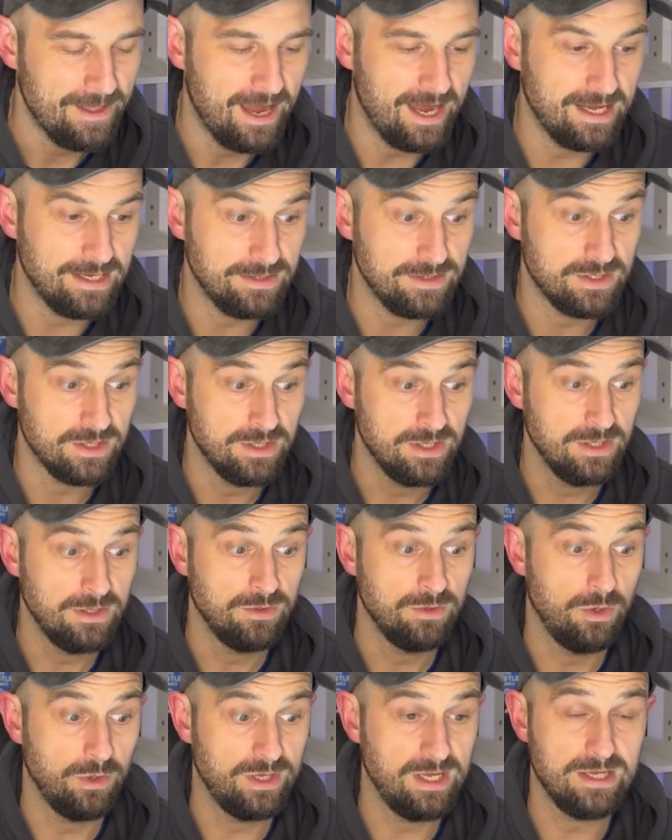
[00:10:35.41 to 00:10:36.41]
And,
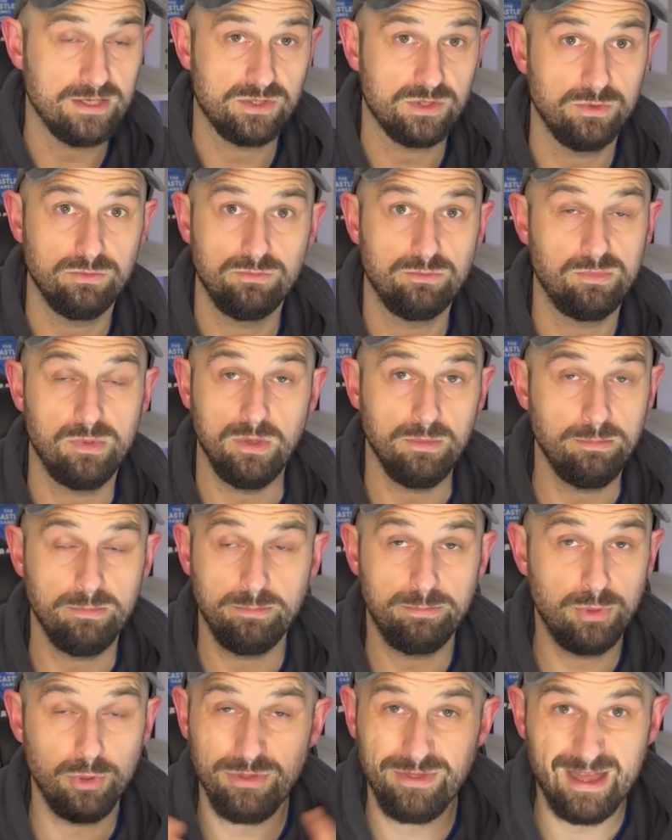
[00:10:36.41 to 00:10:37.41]
okay, so
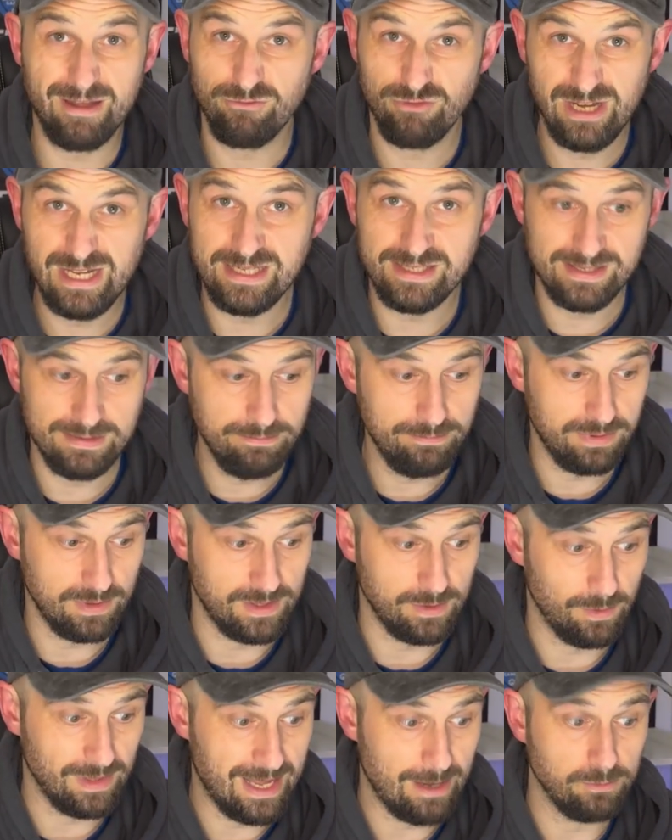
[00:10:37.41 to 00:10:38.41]
putting that really
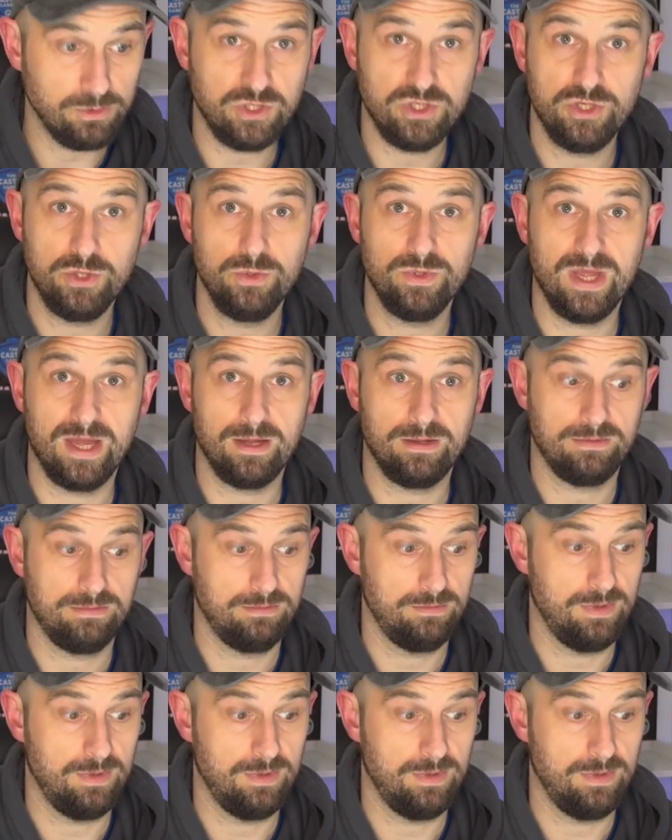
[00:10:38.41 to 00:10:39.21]
simply, well, how would you do that?